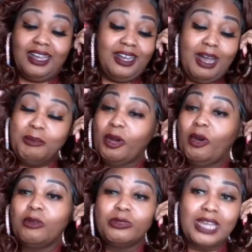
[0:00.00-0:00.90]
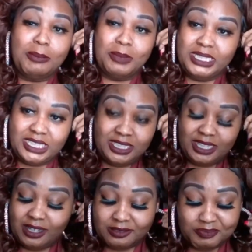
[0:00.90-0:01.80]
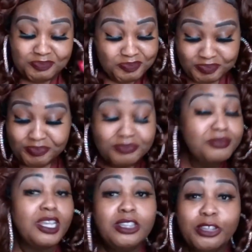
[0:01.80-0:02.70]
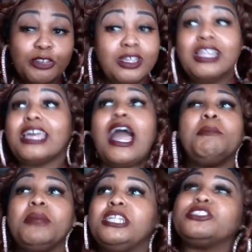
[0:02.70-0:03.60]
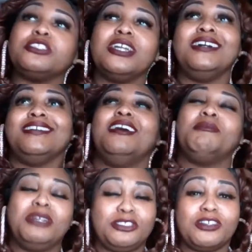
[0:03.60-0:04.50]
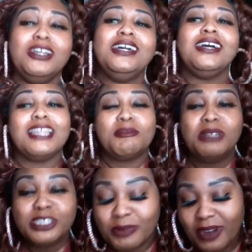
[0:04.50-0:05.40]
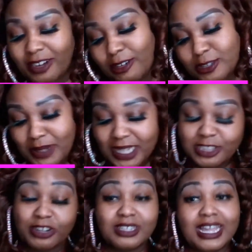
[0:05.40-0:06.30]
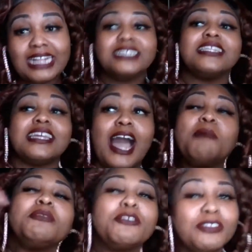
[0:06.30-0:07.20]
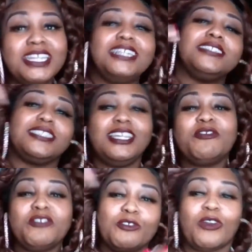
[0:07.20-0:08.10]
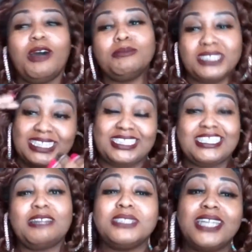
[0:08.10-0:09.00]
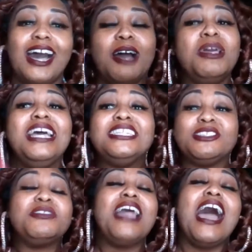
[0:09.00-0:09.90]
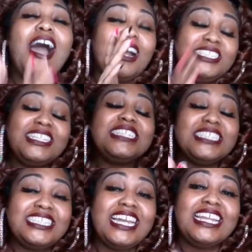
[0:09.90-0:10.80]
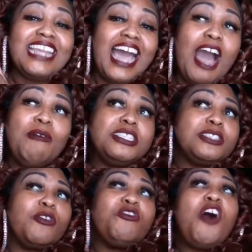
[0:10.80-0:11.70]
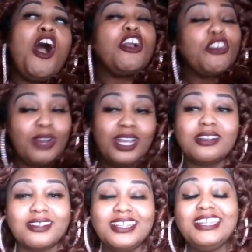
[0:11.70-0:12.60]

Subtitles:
I'm in a whole new dimension, y'all. Literally, like I'm entered like Mr. Browning goes about intergalactic. Like I'm literally in different realms at the same time. So now I say that to say now is far greater